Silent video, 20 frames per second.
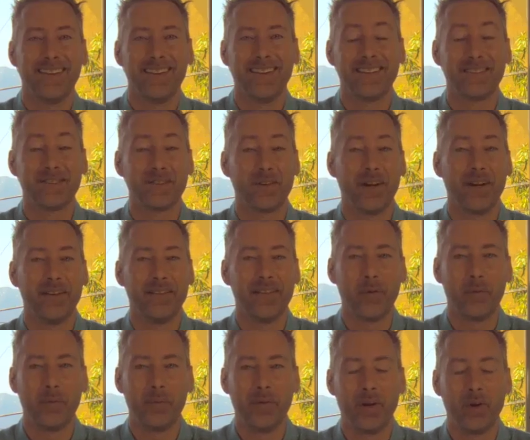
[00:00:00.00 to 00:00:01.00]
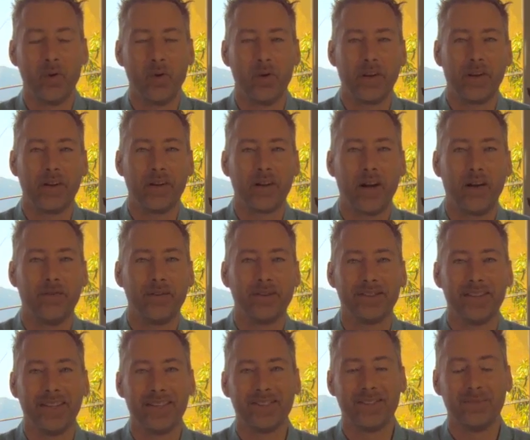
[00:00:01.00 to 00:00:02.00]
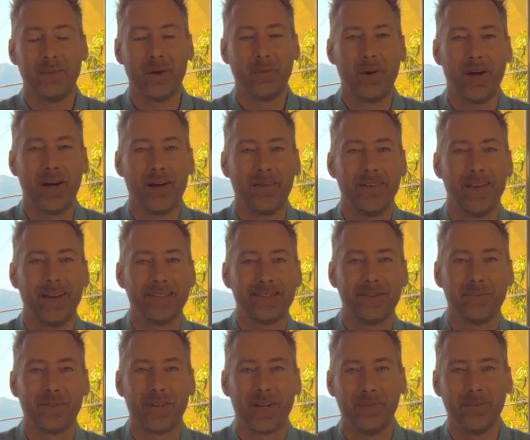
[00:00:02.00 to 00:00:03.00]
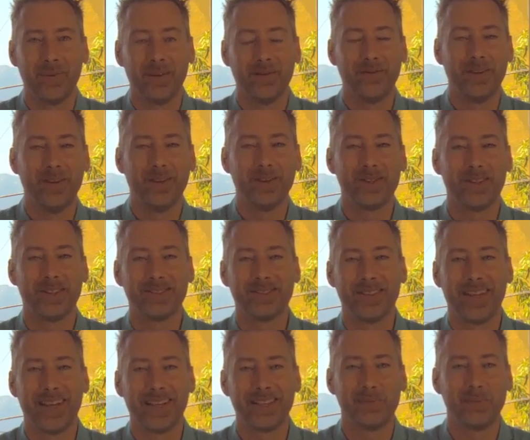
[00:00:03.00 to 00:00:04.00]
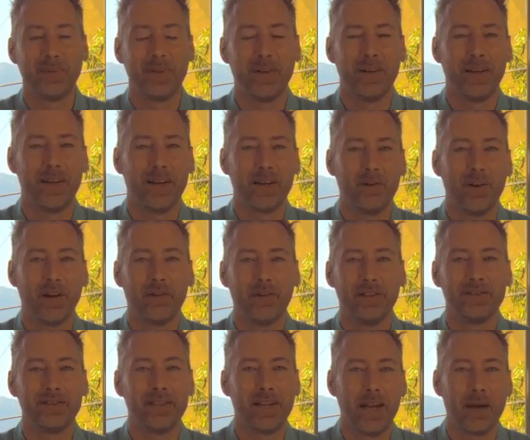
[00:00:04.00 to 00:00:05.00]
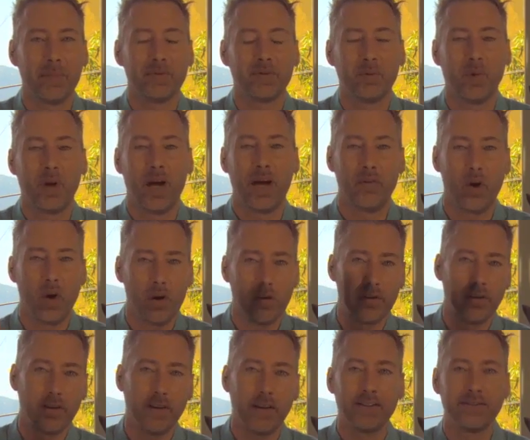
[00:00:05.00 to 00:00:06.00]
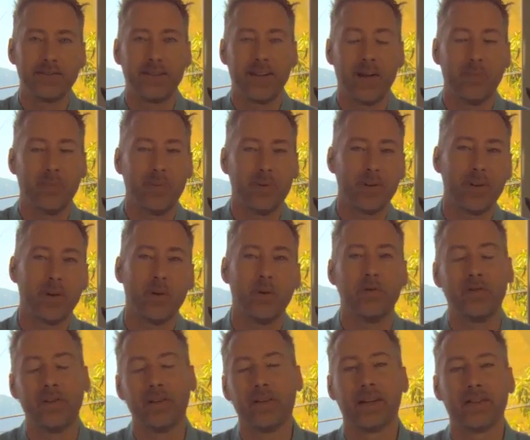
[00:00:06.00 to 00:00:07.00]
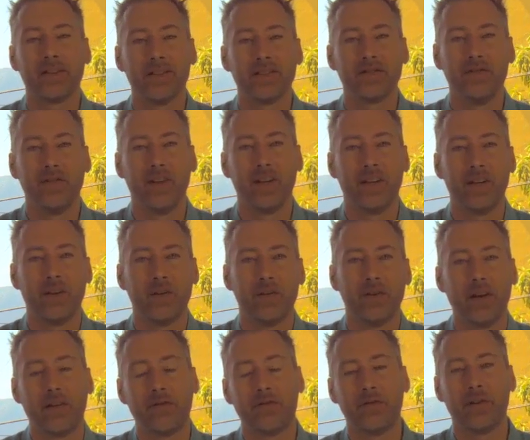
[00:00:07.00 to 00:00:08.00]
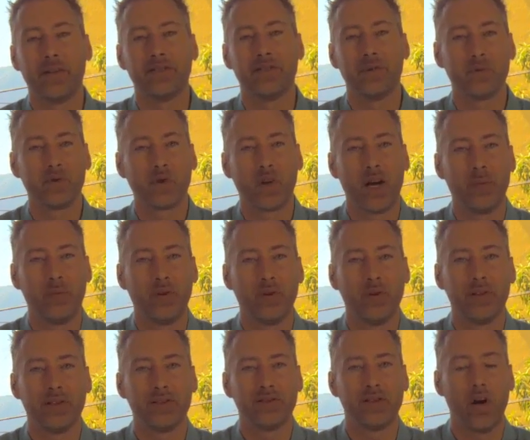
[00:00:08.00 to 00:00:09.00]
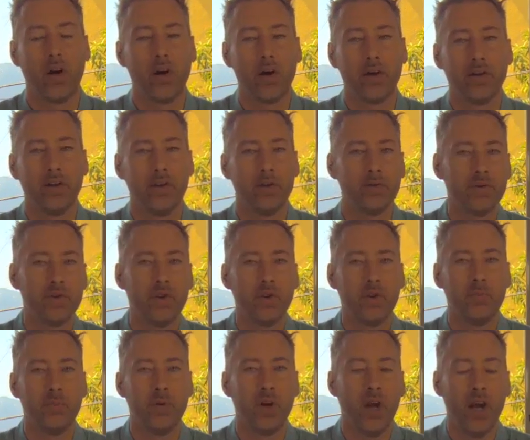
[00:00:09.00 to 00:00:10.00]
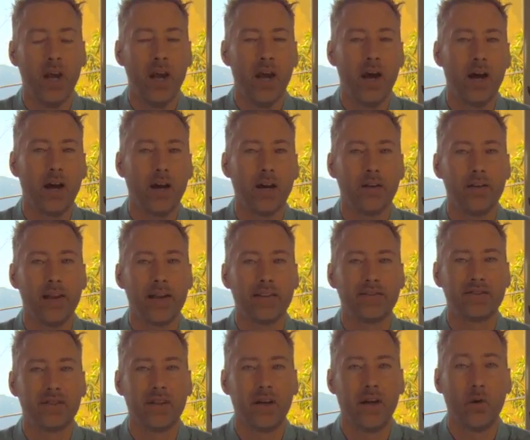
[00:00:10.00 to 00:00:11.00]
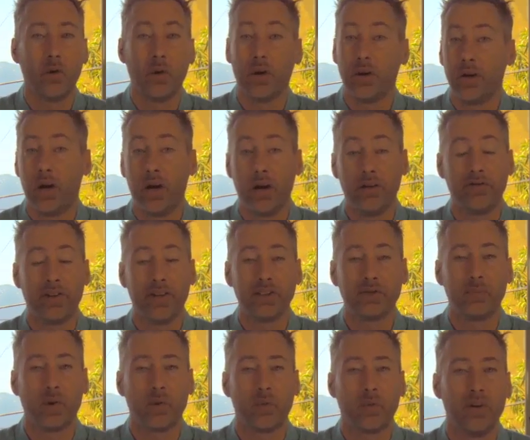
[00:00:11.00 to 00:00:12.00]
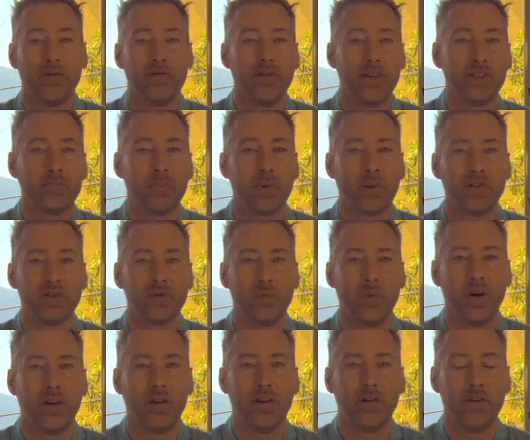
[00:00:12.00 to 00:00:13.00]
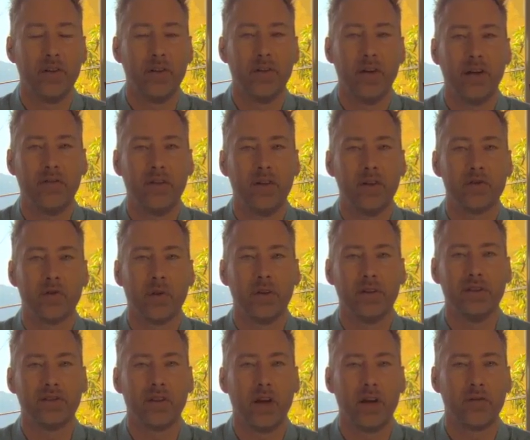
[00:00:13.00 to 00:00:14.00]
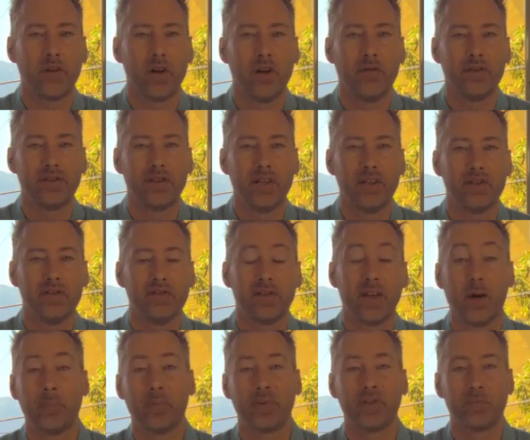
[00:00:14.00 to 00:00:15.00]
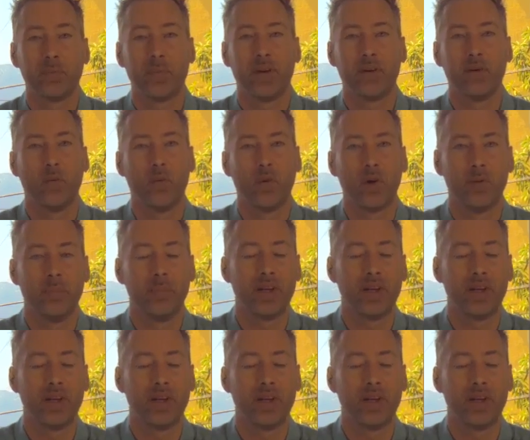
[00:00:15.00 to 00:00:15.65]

That's great, and that would be a whole other conversation. Maybe we'll have that sometime in the future. So that's been Gregory Sams. We'll have all the links down below. If you like this video, definitely subscribe to us on YouTube. Or on Facebook. We're on Facebook as well. If you enjoyed these kind of conversations, help us spread the word,